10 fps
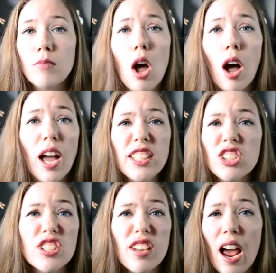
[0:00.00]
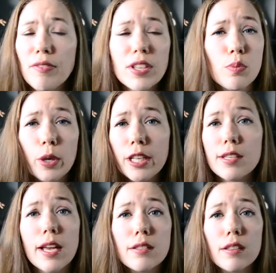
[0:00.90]
I just have this weird
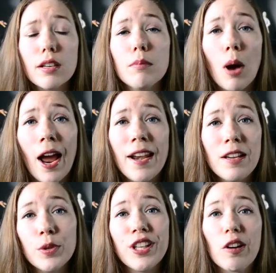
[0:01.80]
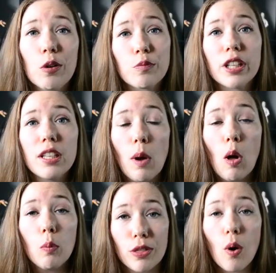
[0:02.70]
sense that Hermione would get on really
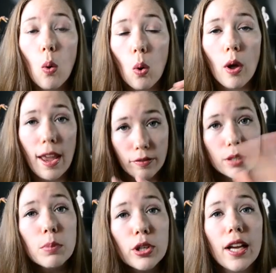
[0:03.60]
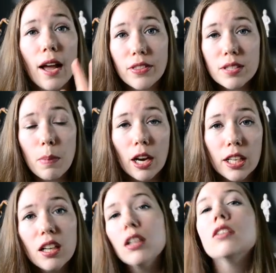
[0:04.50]
well with everybody at this party.
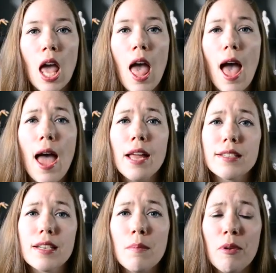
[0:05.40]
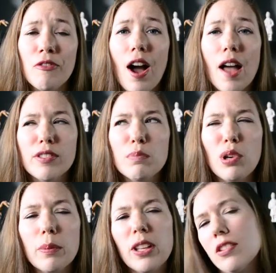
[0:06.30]
And number 5, and
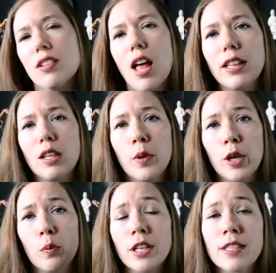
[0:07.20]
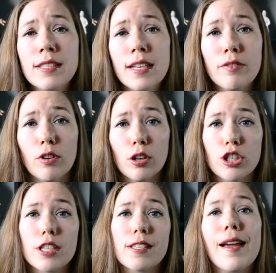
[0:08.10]
probably the slightly weird one, Steve
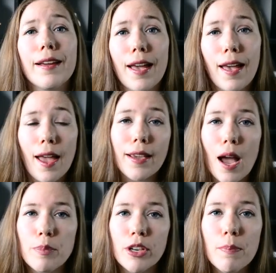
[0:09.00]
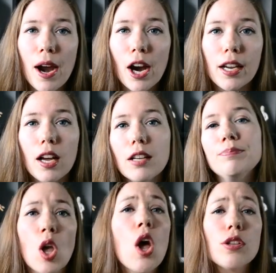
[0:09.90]
Rogers, aka Captain America.
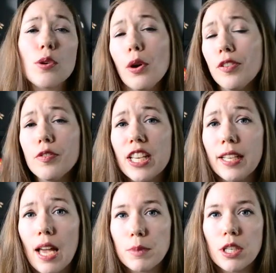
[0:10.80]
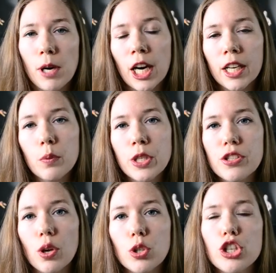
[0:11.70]
So if you've seen Captain America the Winter
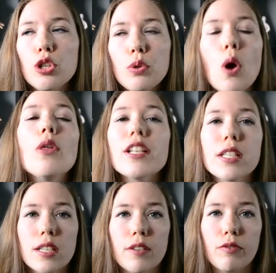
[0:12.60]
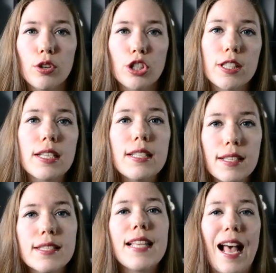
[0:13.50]
Soldier, you know that Steve Rogers is a
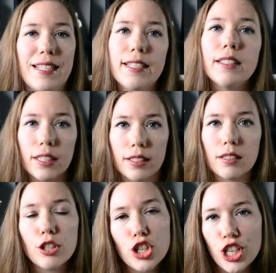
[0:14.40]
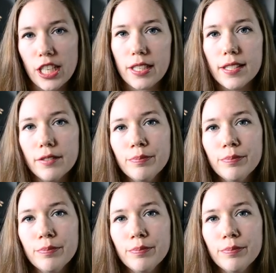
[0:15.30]
sassy little shit.